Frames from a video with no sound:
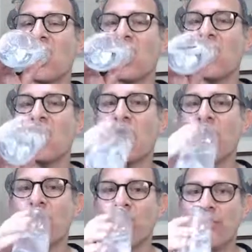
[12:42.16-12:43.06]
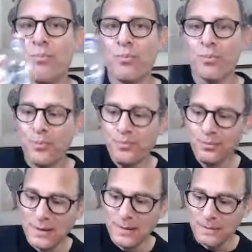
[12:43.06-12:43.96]
I couldn't tell you, John.
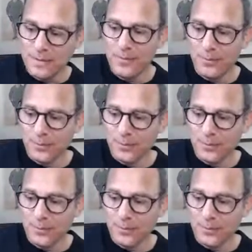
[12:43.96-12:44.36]
I